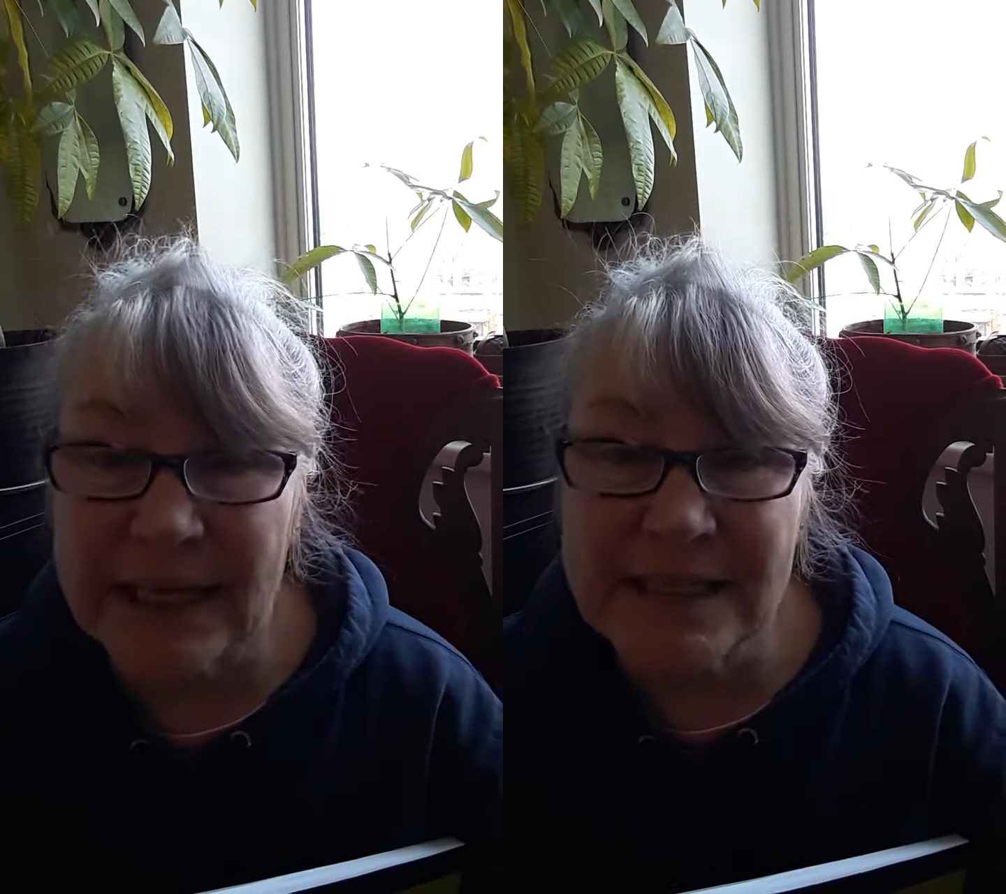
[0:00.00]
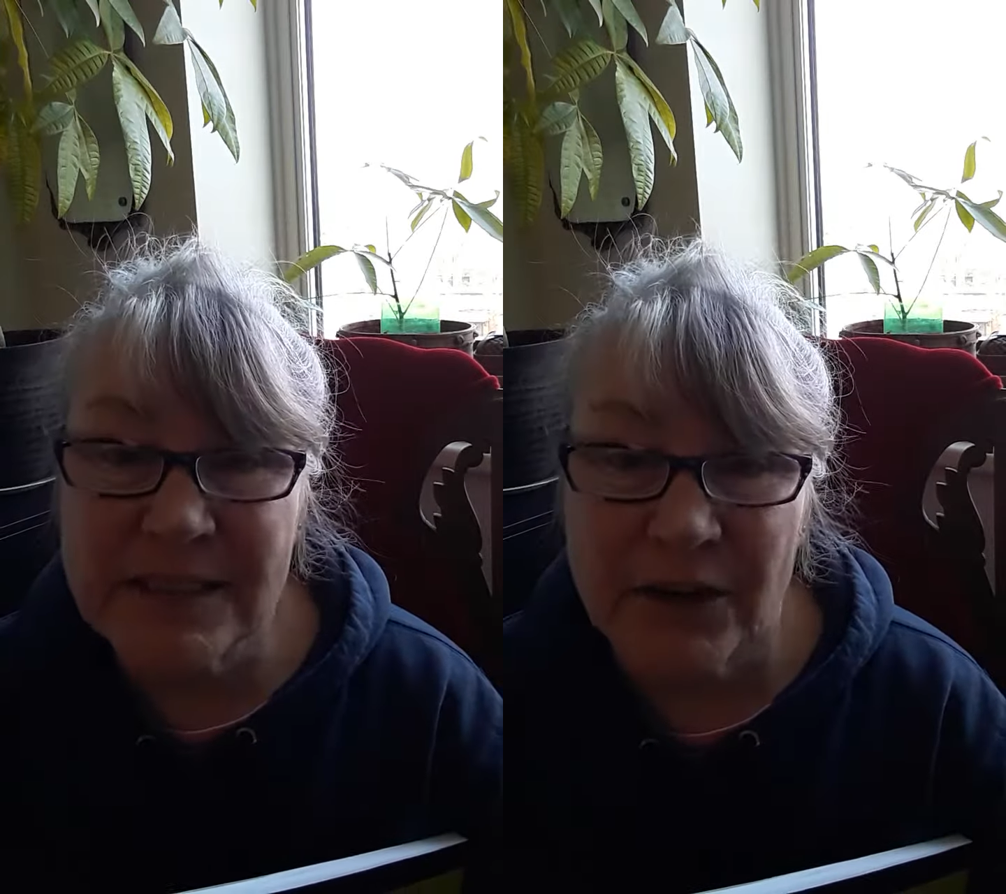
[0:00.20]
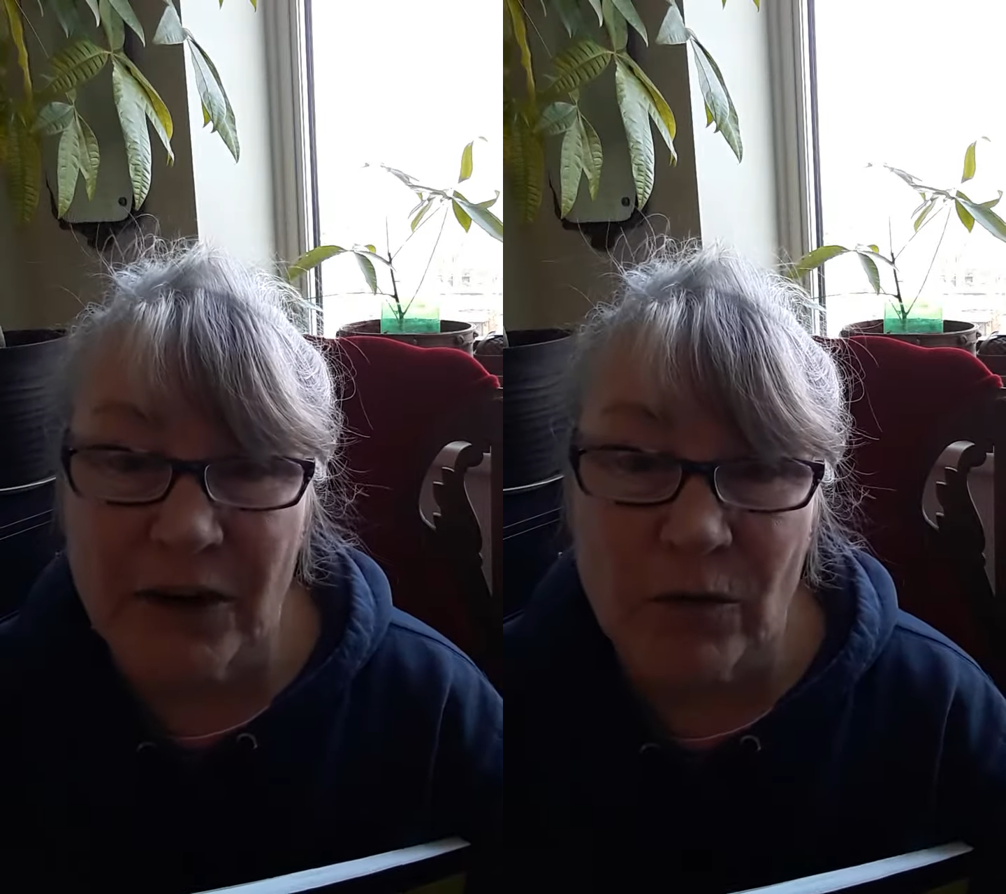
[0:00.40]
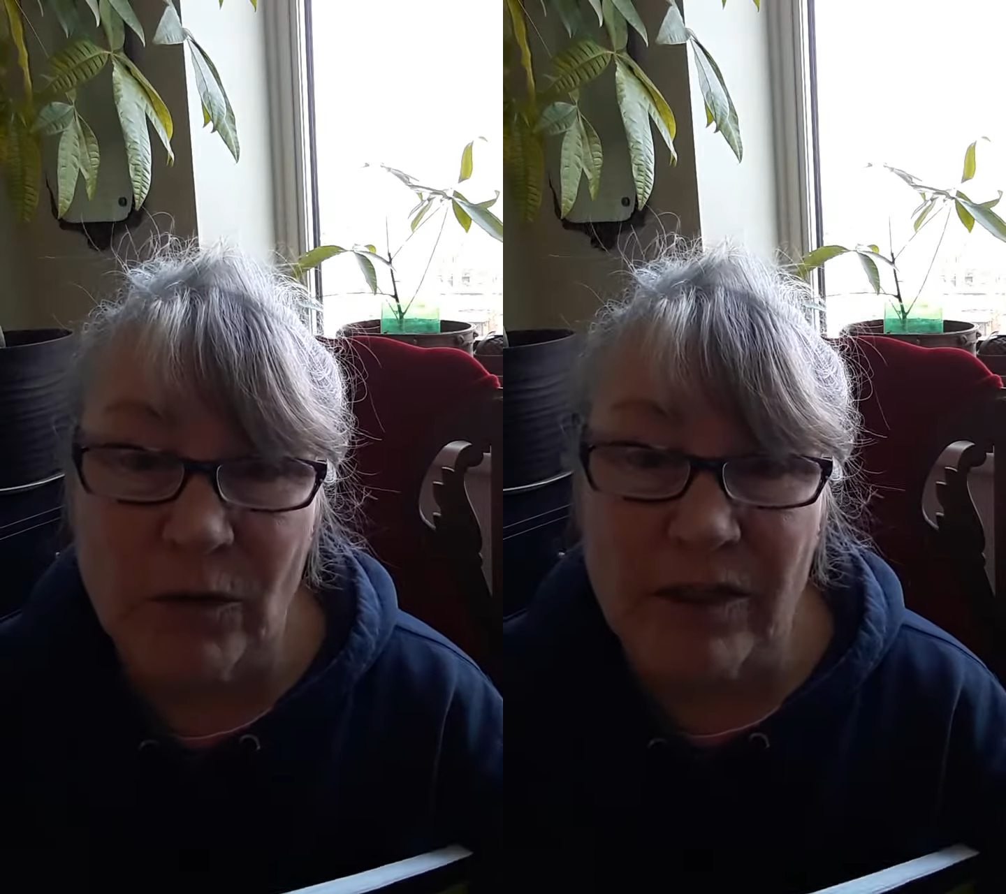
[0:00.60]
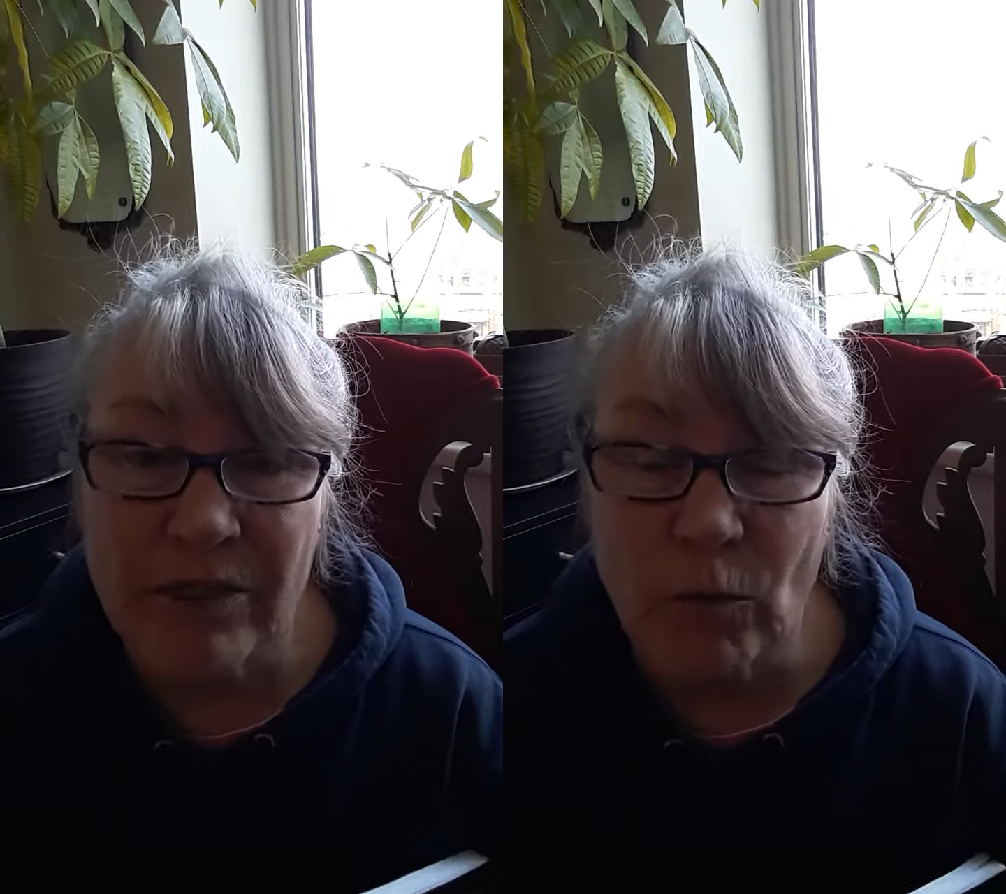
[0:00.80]
I started
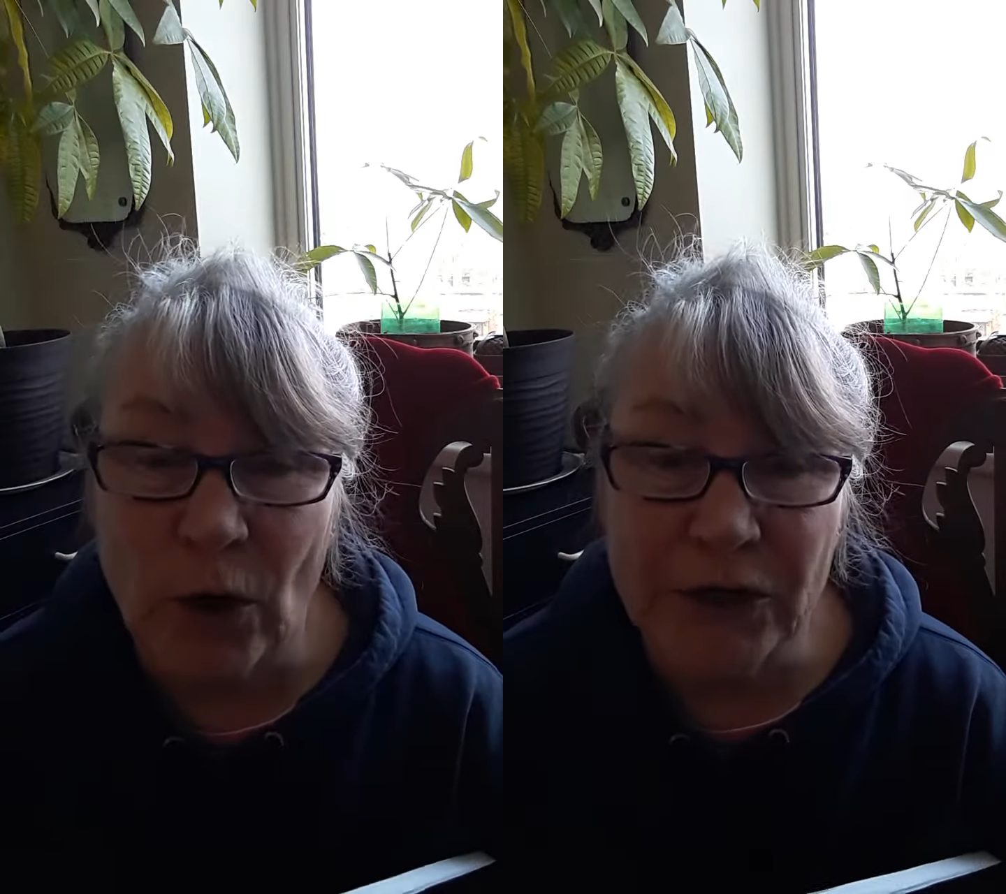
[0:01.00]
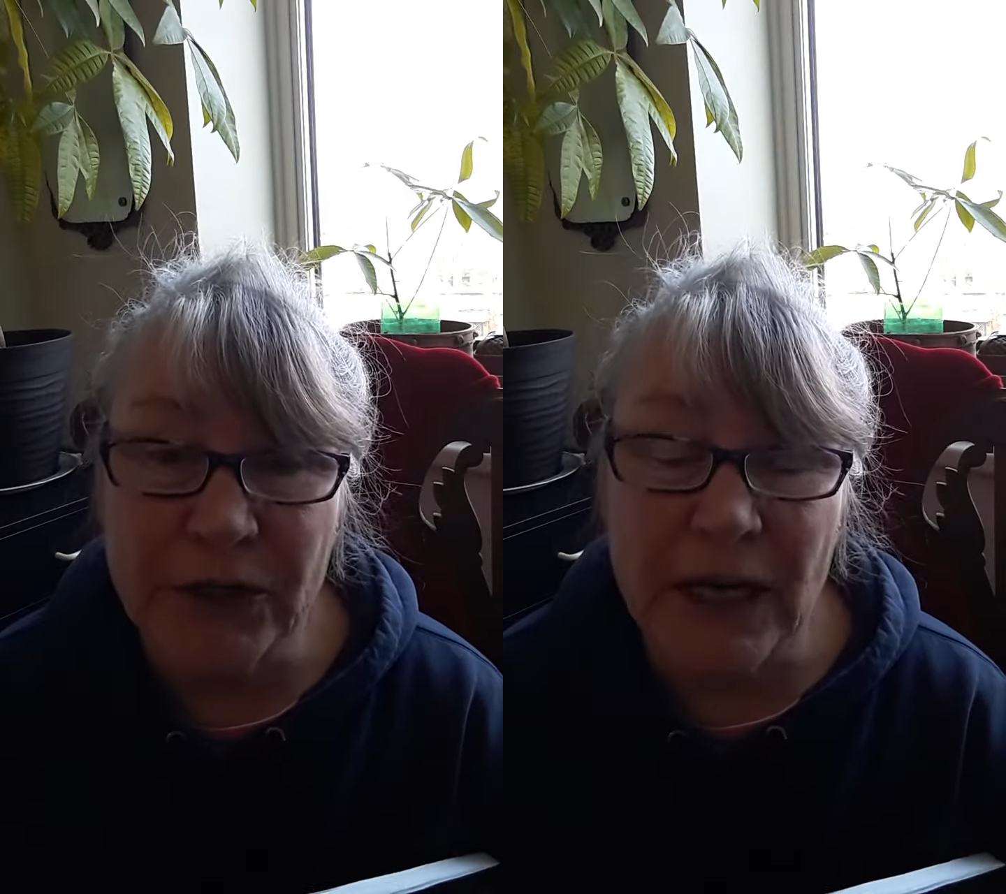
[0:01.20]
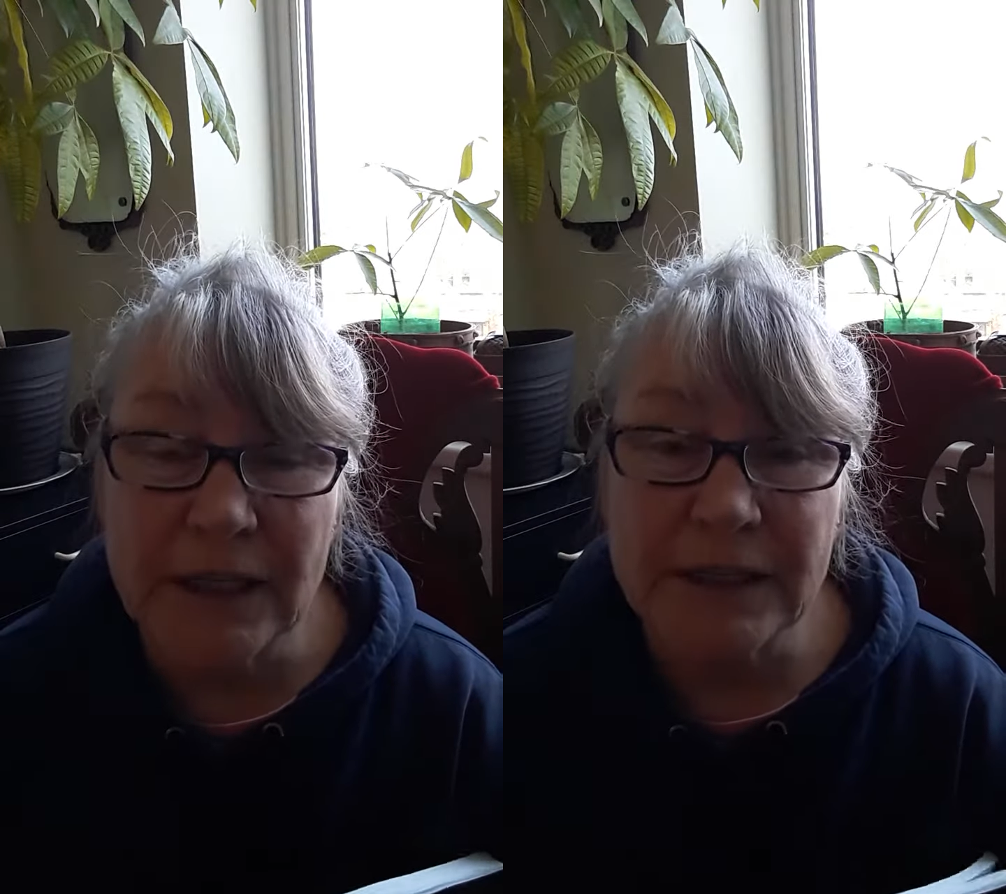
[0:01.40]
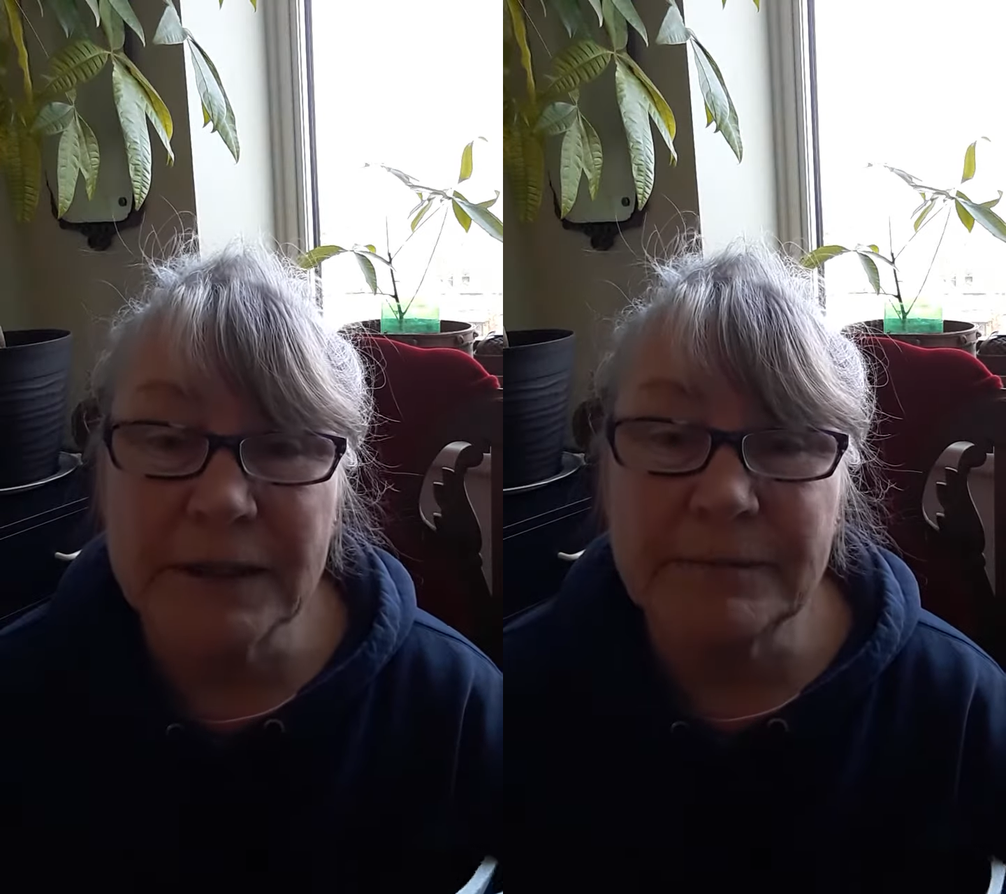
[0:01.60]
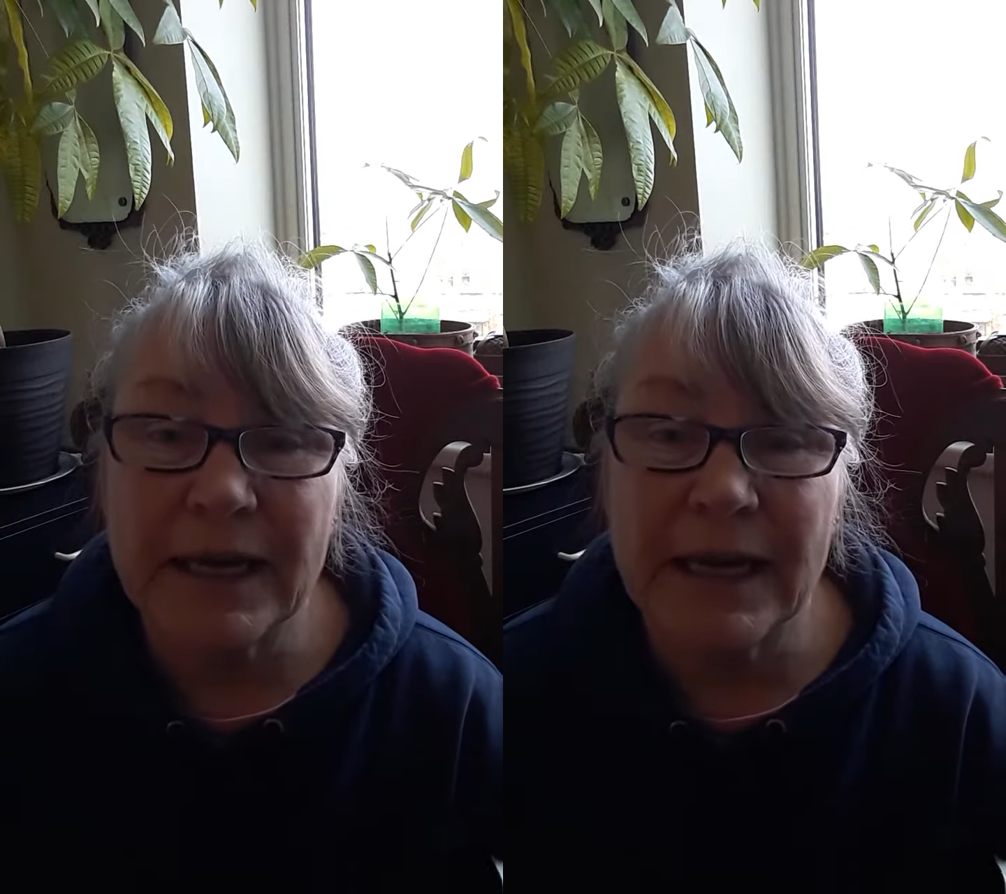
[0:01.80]
with watercolor.